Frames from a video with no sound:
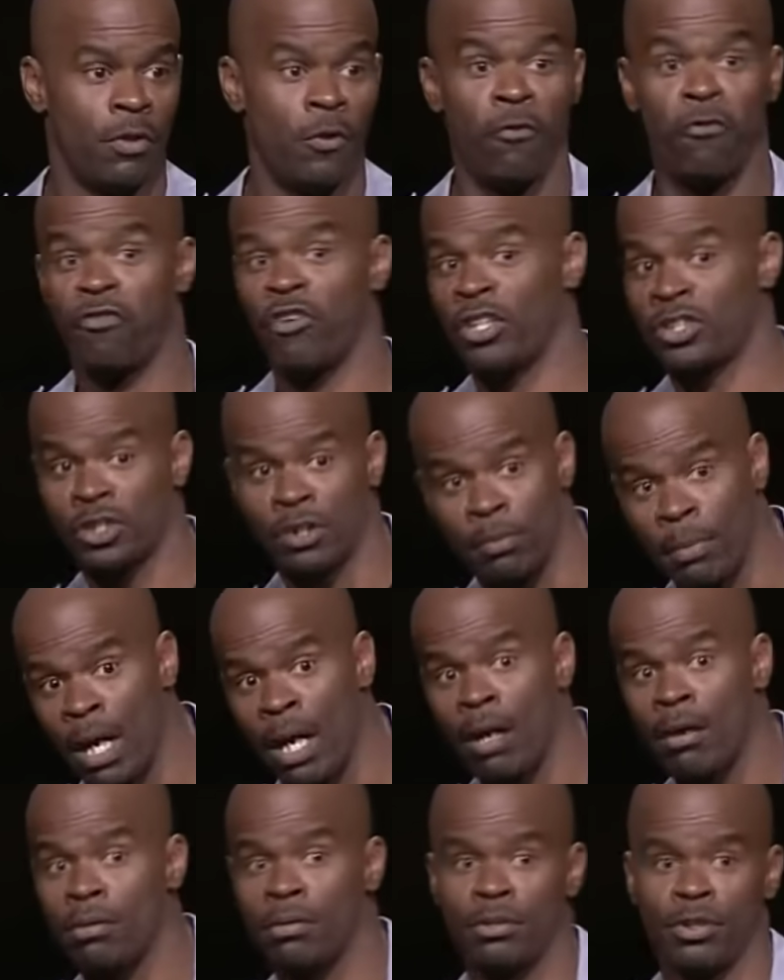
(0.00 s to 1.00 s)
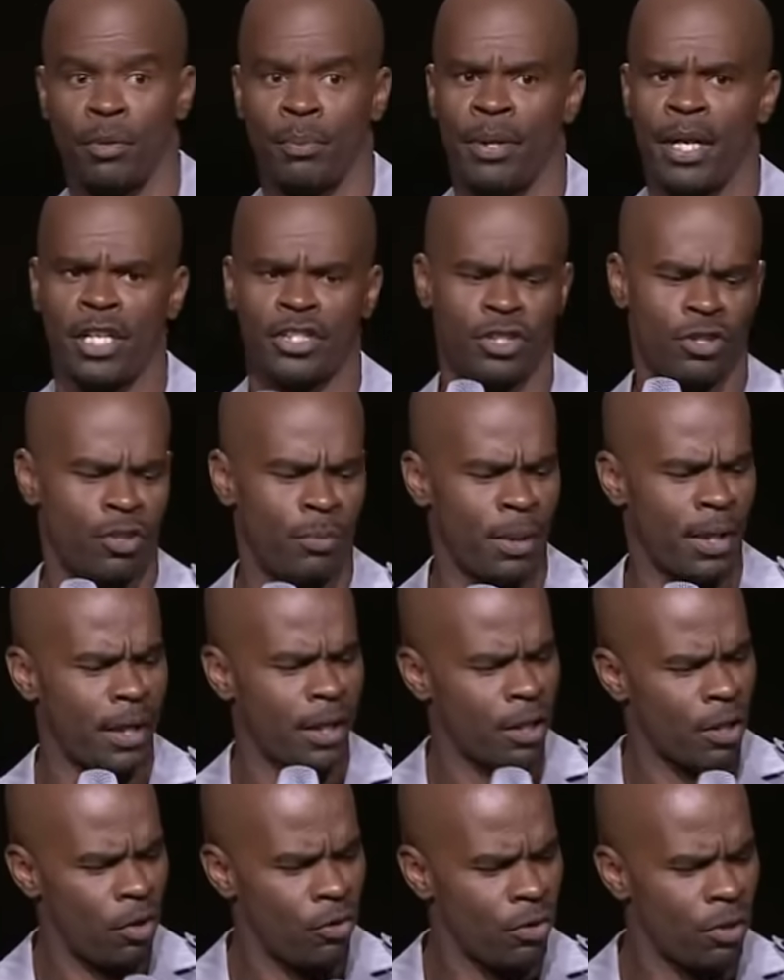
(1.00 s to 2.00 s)
You fuss them out. Your pastor's going to be
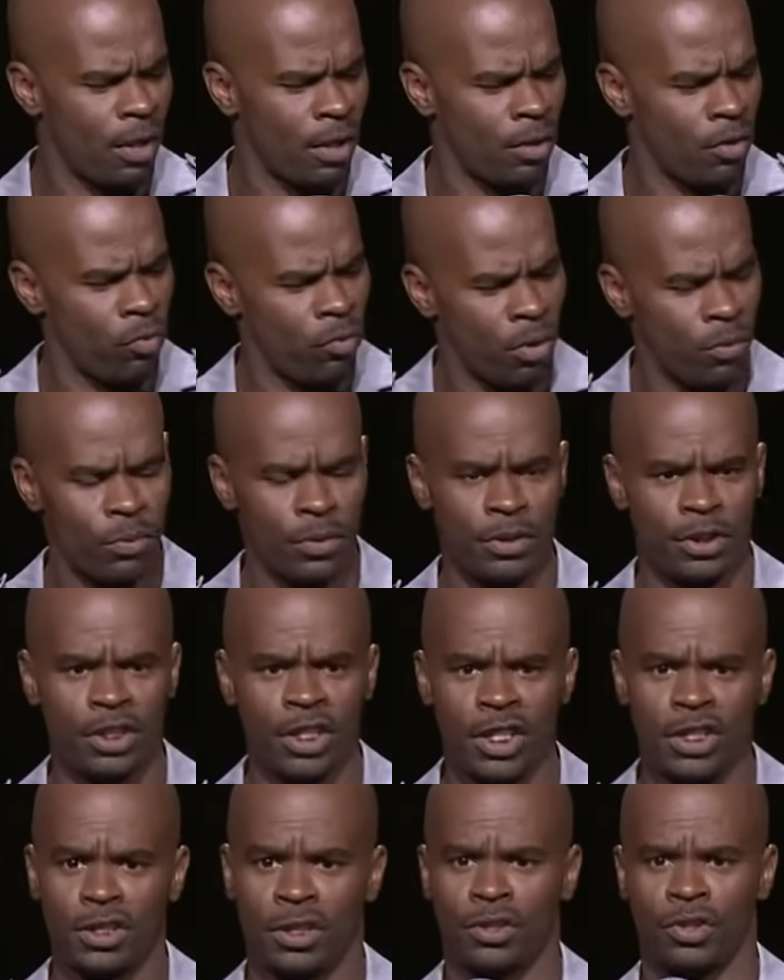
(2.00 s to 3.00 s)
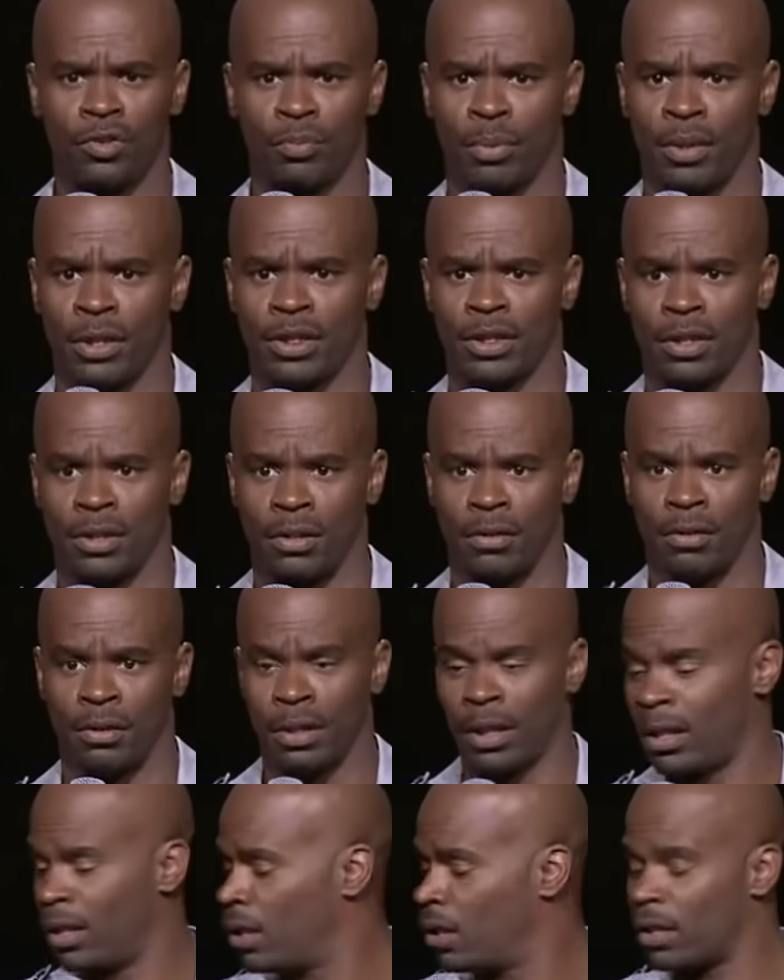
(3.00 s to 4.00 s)
like, yo, you got a what would Jesus do bracelet on?
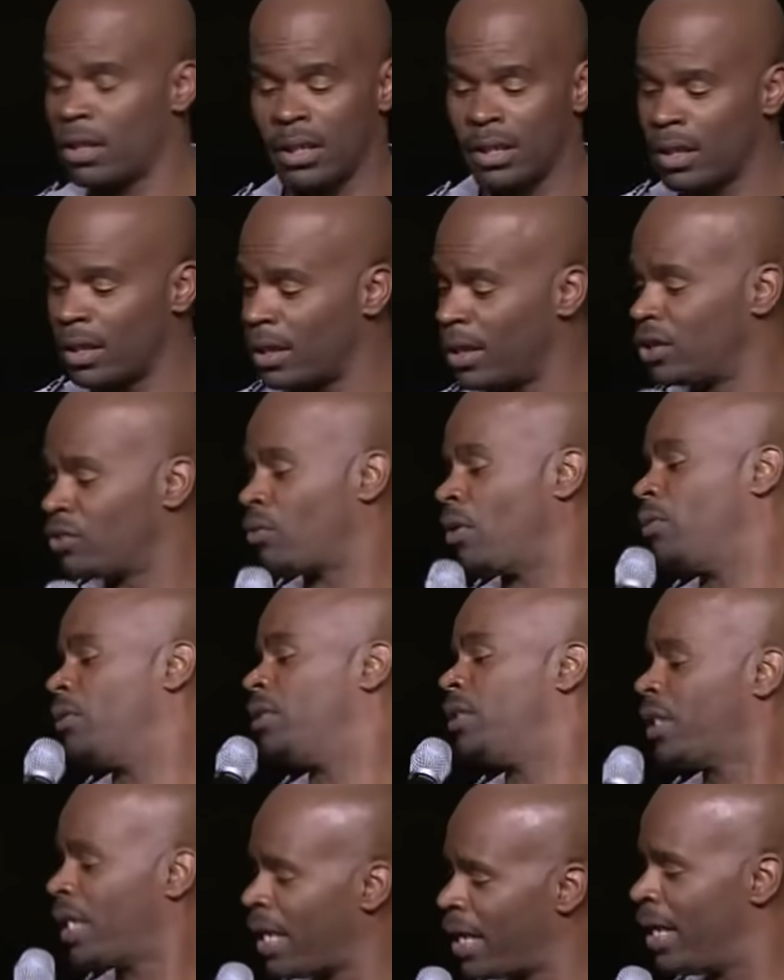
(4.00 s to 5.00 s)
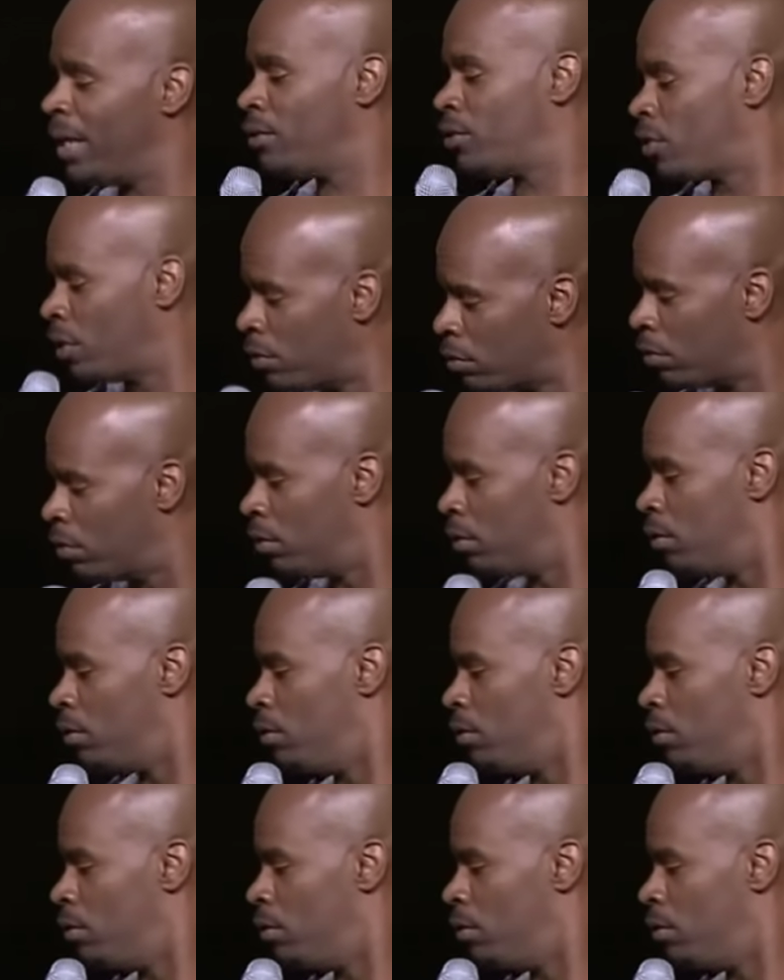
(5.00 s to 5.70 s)
You're like, uh-uh, that's what would James do.